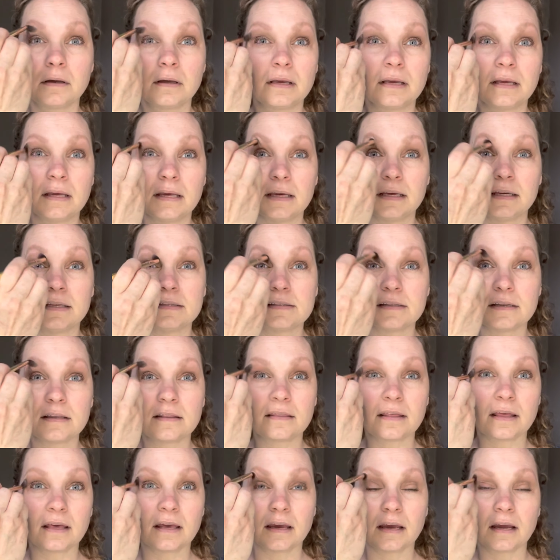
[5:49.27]
easy
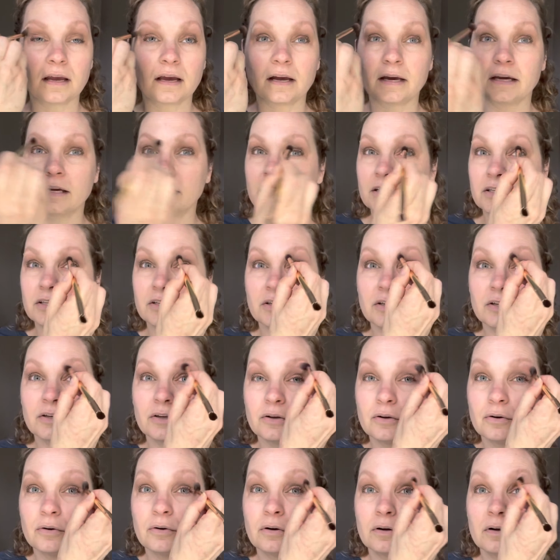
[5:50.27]
thing I can
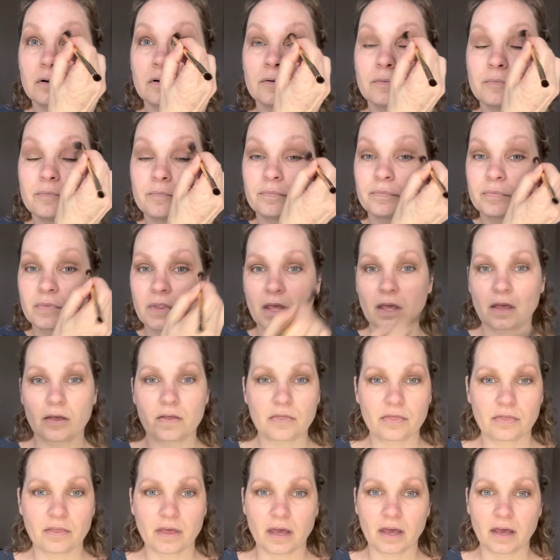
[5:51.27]
do
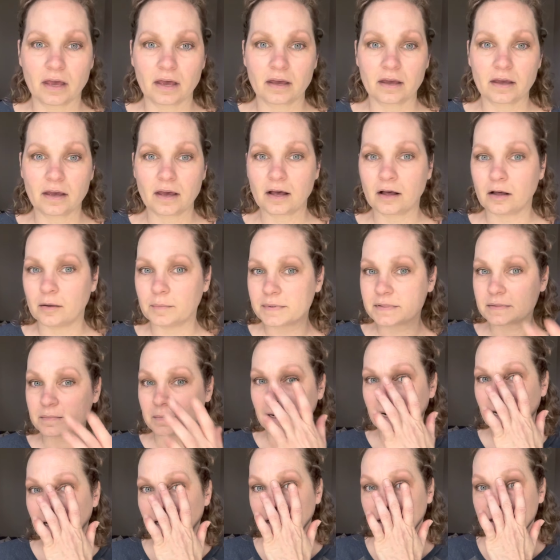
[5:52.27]
that helps my
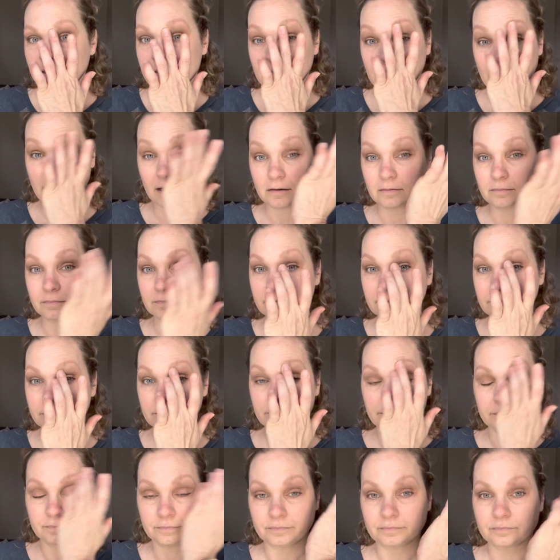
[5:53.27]
eyes out.
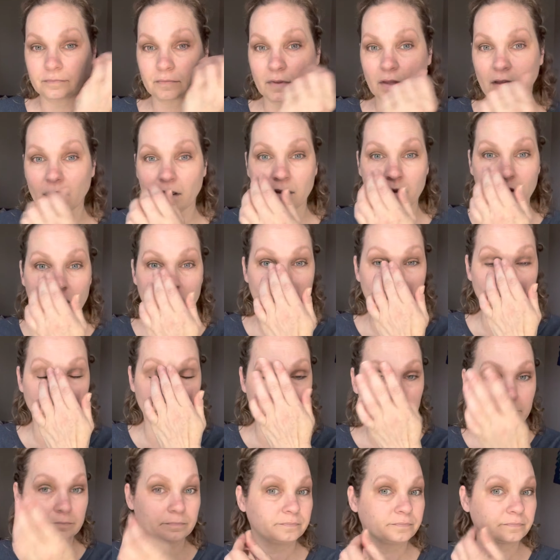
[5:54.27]
Okay.
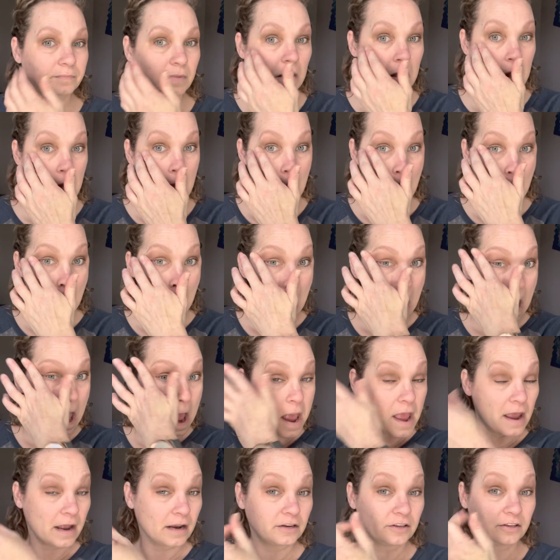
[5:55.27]

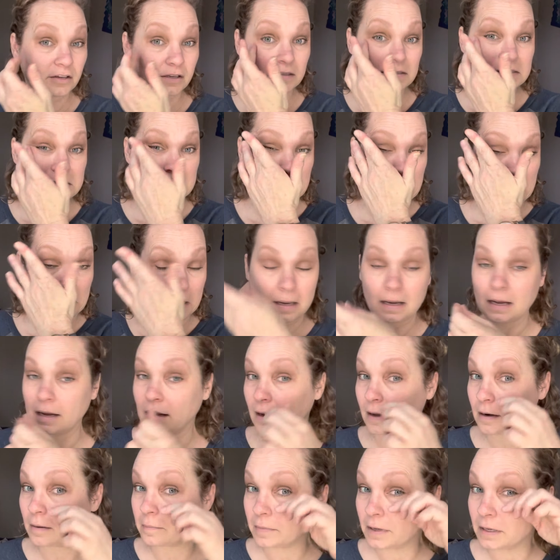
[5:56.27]
And you can see I
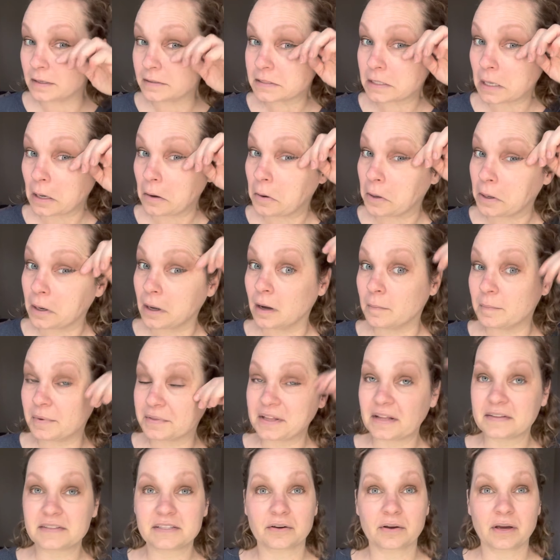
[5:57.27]
got a mess going on, but
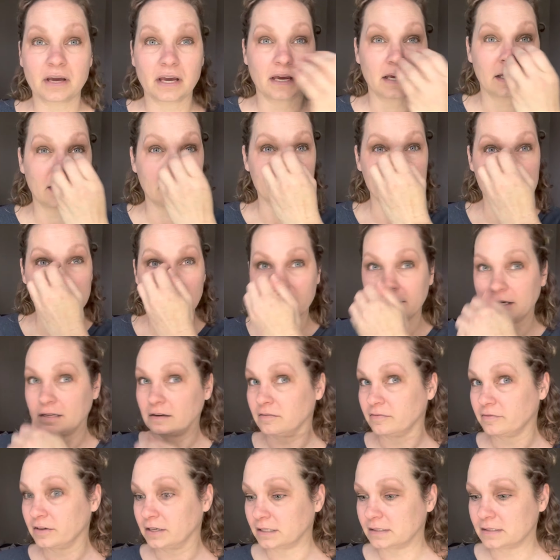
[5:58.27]
that's okay because I'm going to
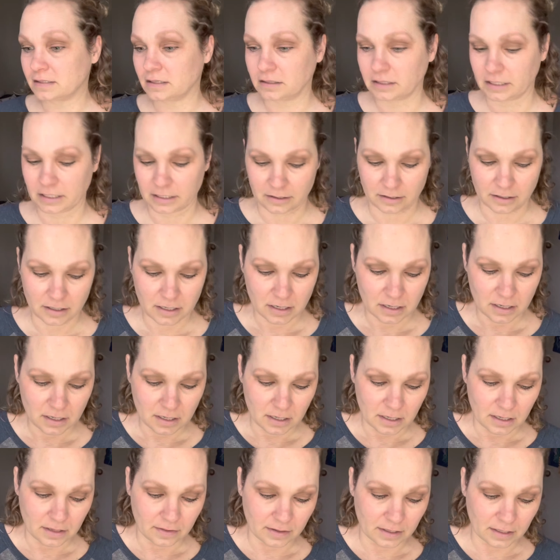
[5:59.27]
fix it later.
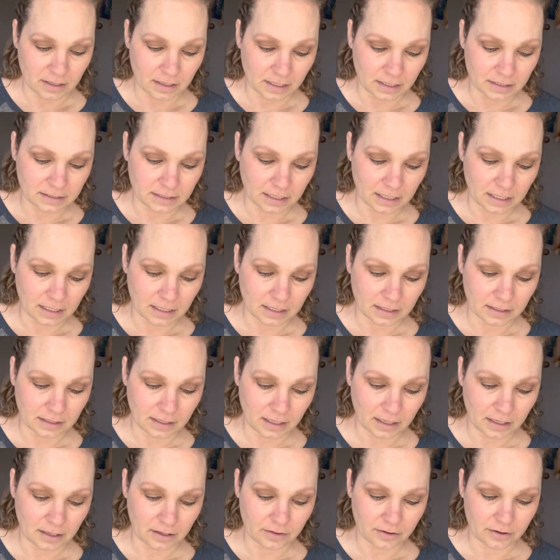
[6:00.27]
And then I take the
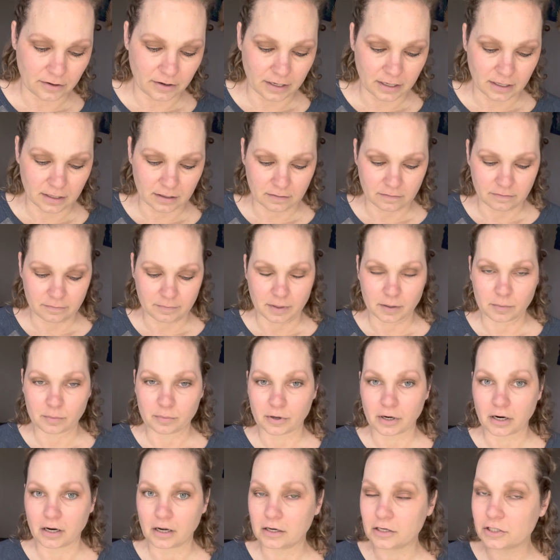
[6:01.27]
other end of my
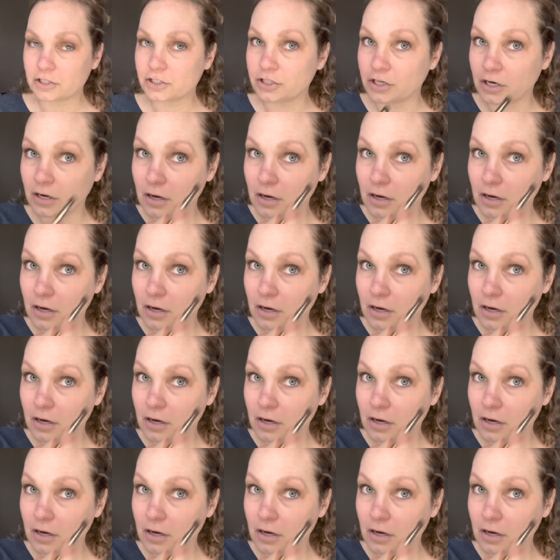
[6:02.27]
brush